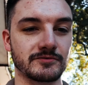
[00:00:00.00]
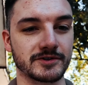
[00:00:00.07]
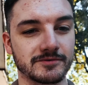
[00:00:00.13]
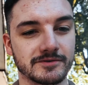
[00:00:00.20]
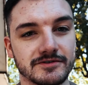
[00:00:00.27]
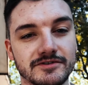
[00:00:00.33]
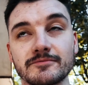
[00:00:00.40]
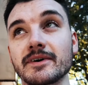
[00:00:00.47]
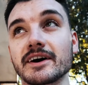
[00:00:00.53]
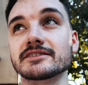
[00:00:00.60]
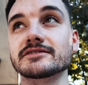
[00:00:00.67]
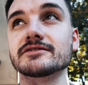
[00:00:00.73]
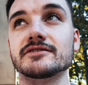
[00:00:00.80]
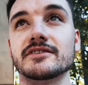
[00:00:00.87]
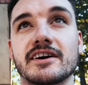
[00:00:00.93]
which one's the
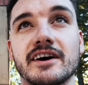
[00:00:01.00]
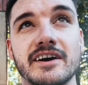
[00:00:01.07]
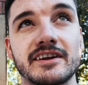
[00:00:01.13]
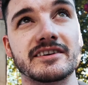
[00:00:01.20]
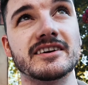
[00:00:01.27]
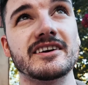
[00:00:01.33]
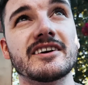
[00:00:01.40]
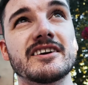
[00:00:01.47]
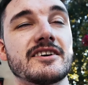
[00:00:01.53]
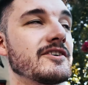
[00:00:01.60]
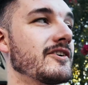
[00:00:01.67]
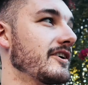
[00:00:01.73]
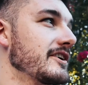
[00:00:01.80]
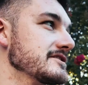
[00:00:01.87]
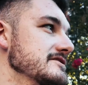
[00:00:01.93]
best for that.
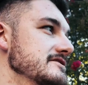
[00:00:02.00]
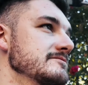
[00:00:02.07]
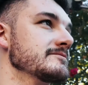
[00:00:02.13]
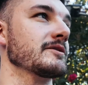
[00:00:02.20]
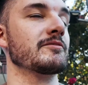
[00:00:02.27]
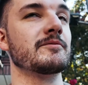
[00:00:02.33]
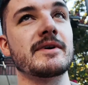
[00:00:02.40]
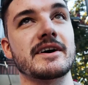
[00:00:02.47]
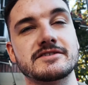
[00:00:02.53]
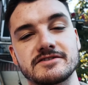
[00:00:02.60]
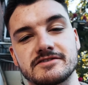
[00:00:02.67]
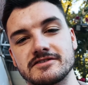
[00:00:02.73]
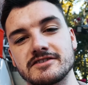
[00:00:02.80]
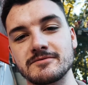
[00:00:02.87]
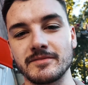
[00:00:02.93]
Honestly, it might be
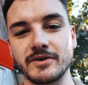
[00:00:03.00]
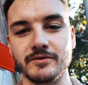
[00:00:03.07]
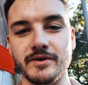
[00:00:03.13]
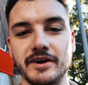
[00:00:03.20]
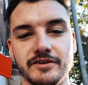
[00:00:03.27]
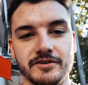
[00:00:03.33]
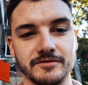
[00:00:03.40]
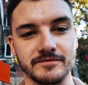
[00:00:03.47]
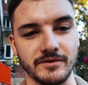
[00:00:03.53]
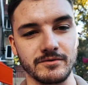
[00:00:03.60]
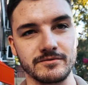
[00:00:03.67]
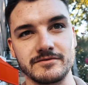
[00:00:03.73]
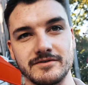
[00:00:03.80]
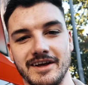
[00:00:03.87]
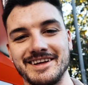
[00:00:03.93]
best just to keep my regular
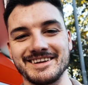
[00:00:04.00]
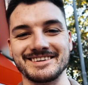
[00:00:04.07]
phone.